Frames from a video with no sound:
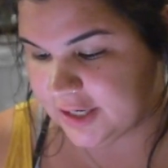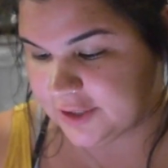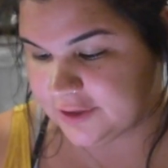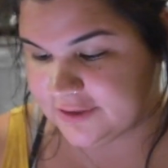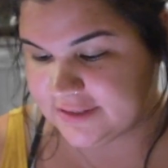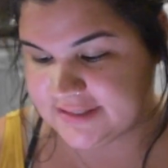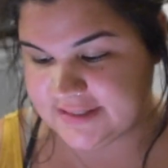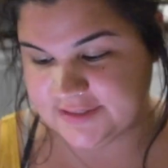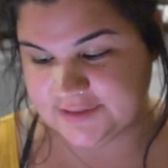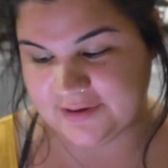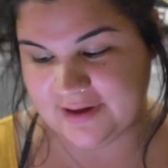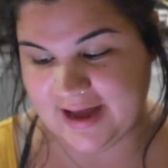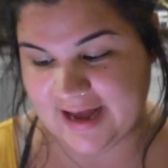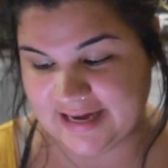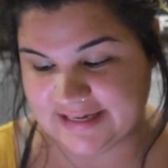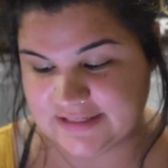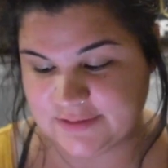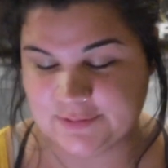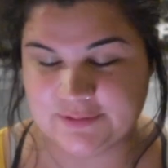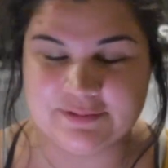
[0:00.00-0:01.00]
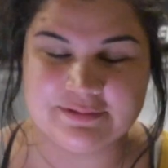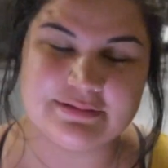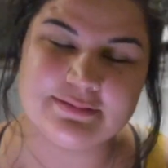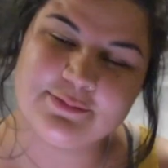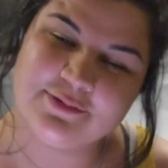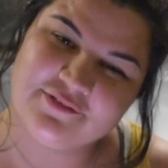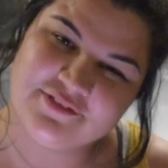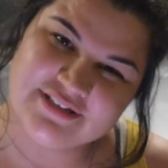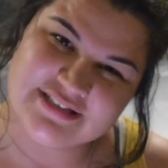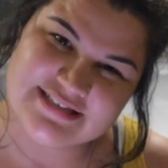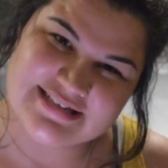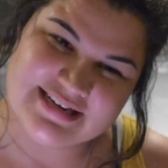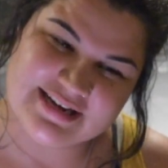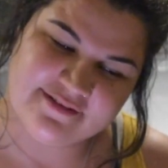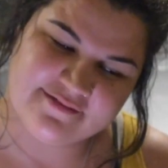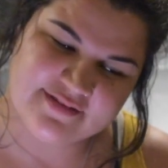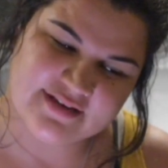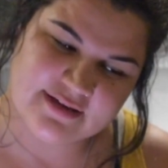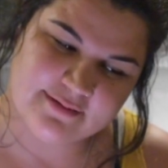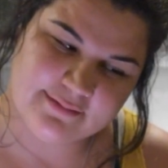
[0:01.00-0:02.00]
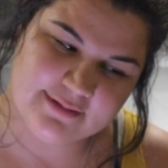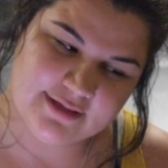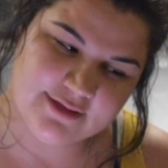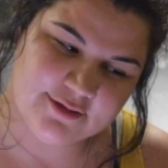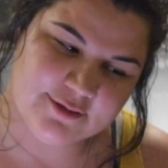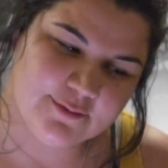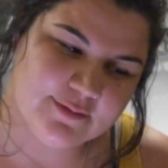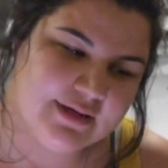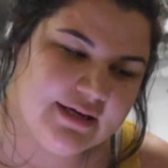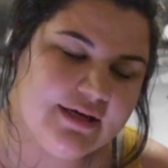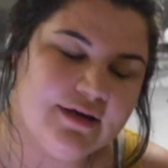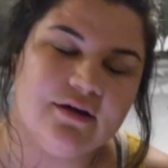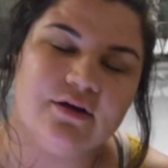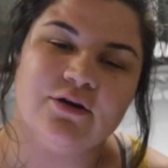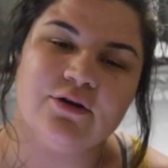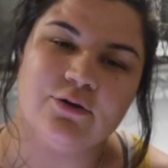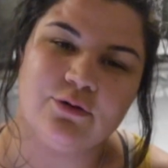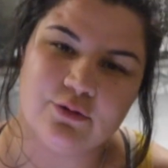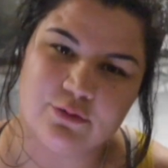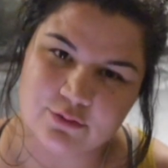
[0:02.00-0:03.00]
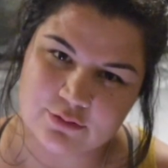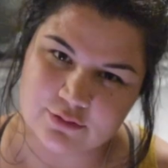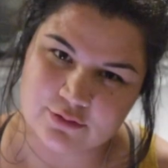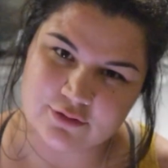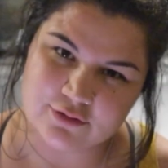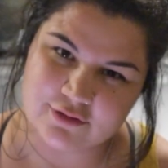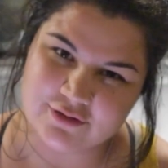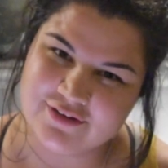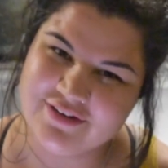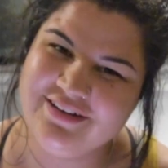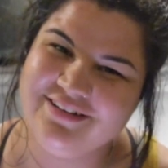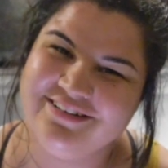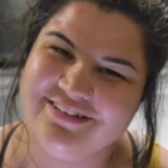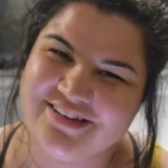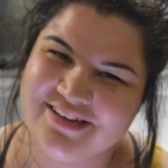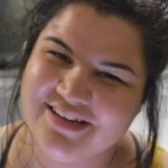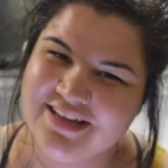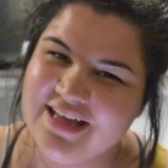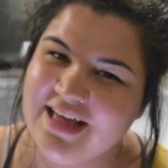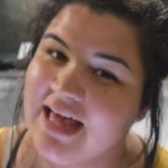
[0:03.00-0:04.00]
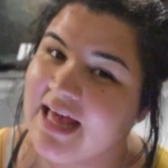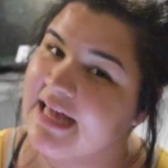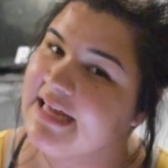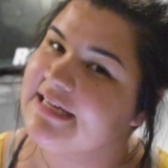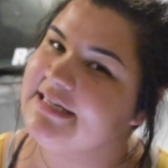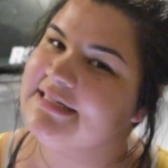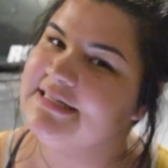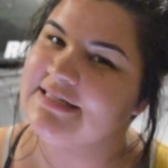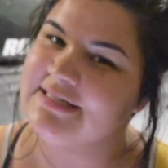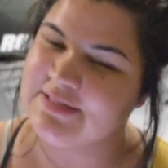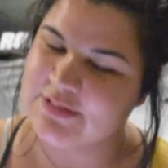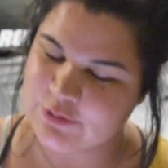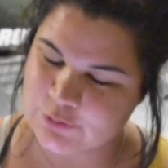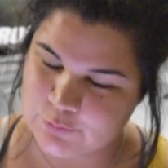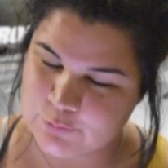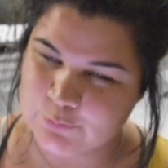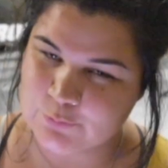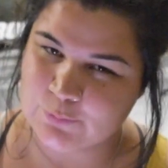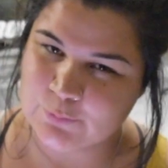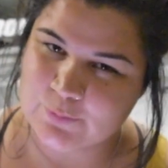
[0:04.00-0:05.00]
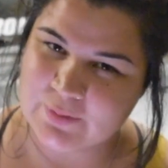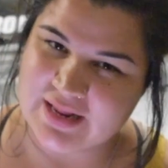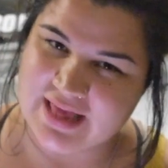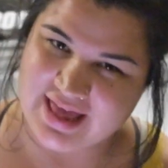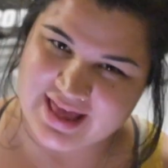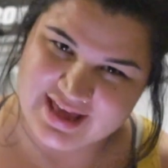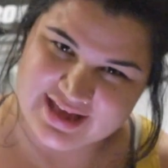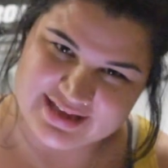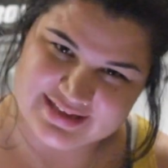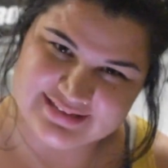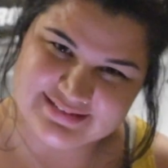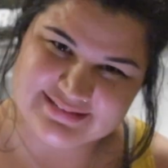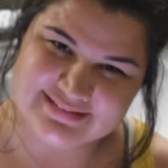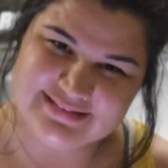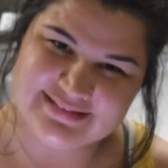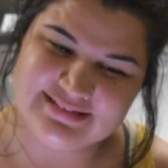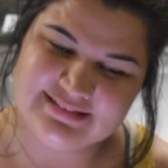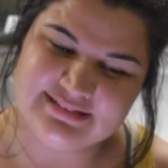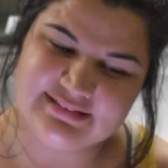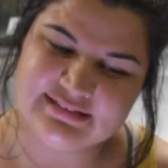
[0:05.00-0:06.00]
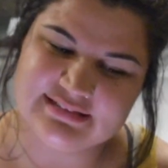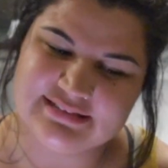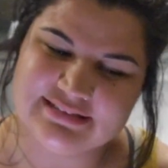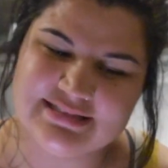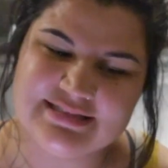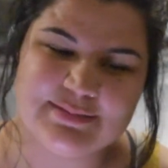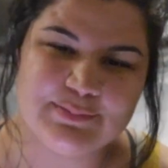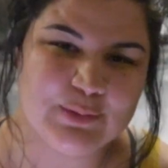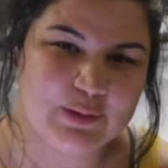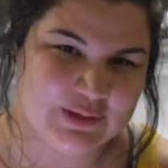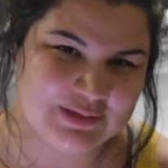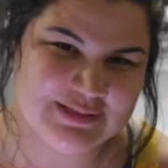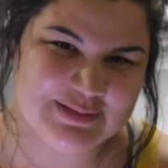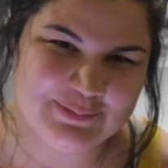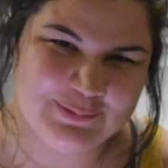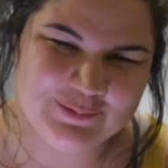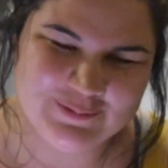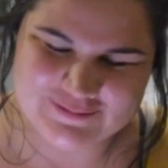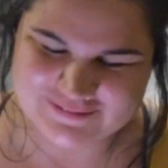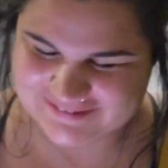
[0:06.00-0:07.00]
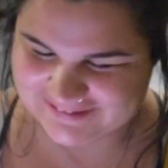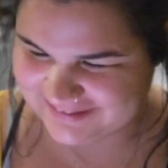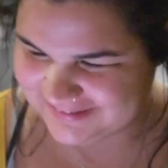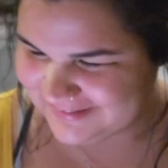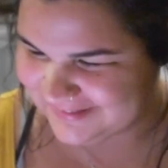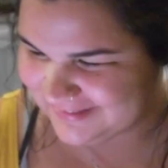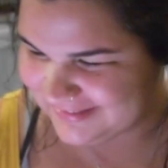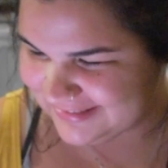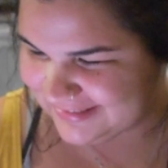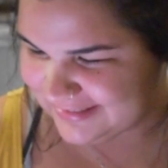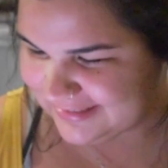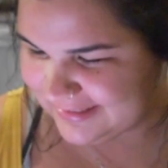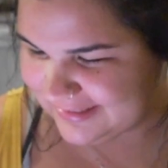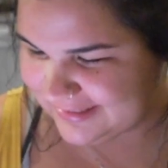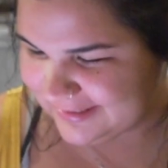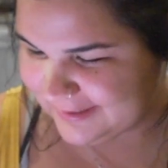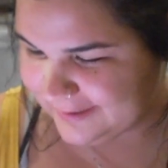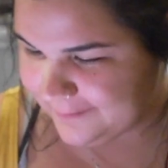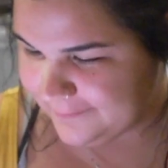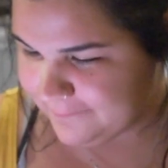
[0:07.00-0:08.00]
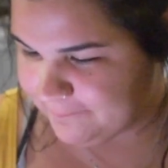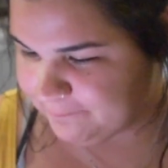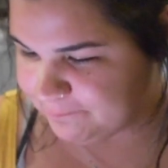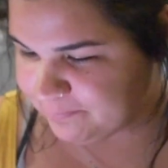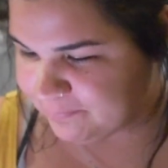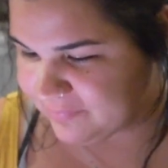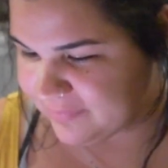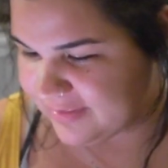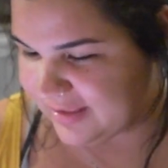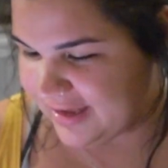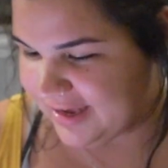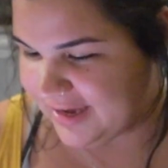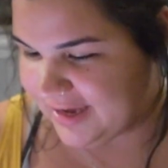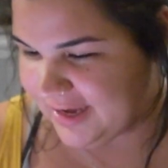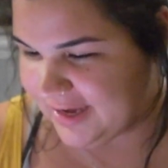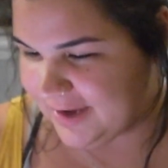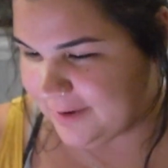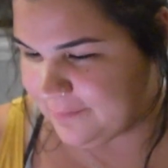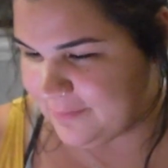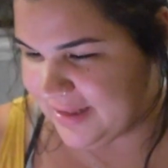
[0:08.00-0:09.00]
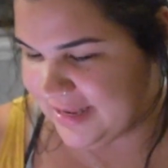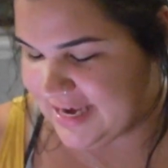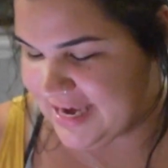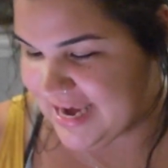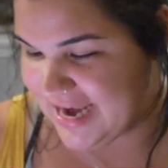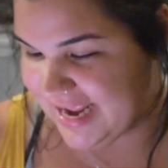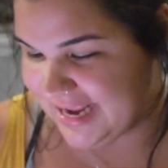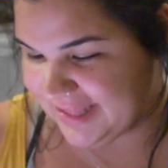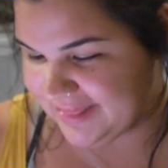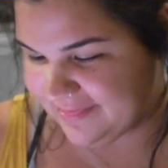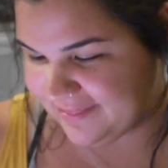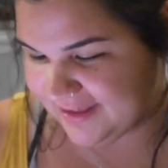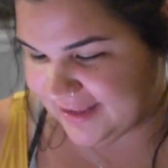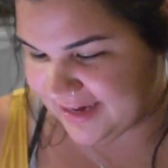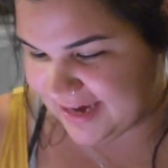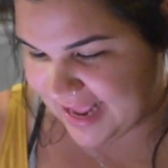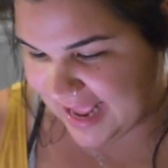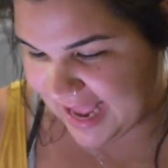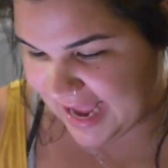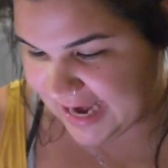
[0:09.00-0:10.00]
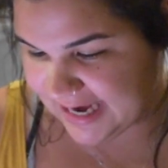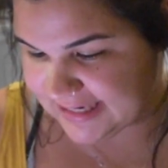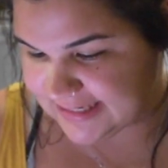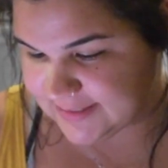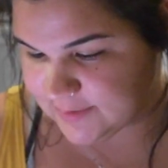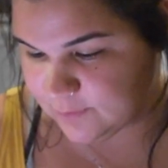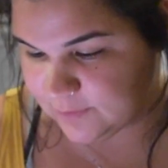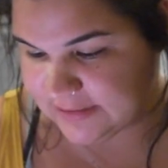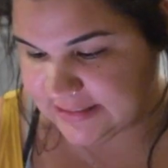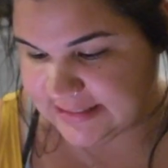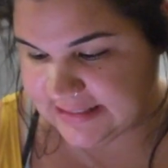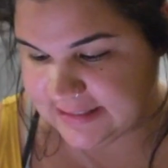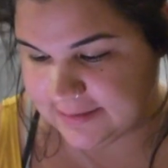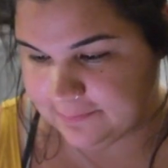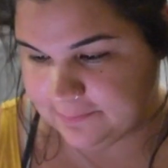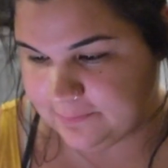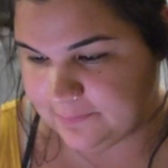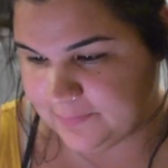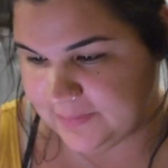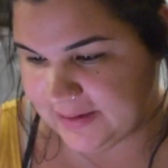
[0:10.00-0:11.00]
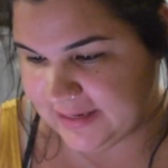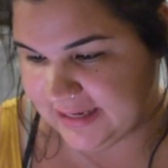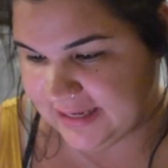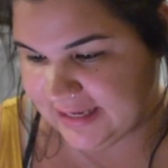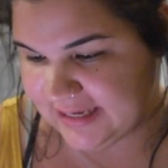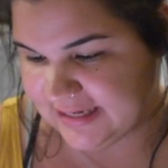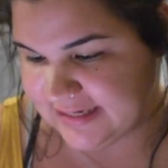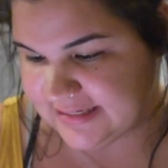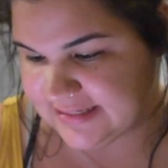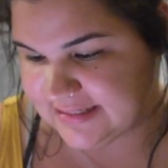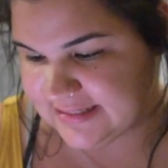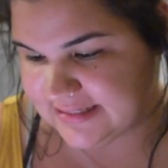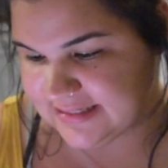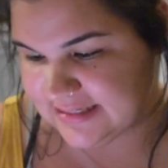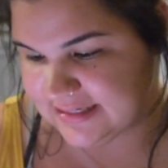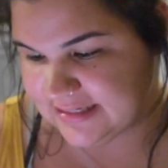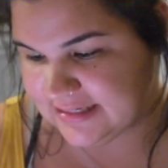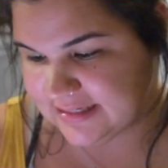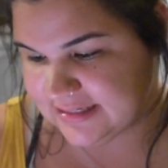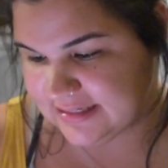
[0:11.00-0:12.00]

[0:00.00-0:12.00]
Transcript: Crystal asked when I was moving to DFW, girl, as soon as it's possible. Nathan asked, what is the biggest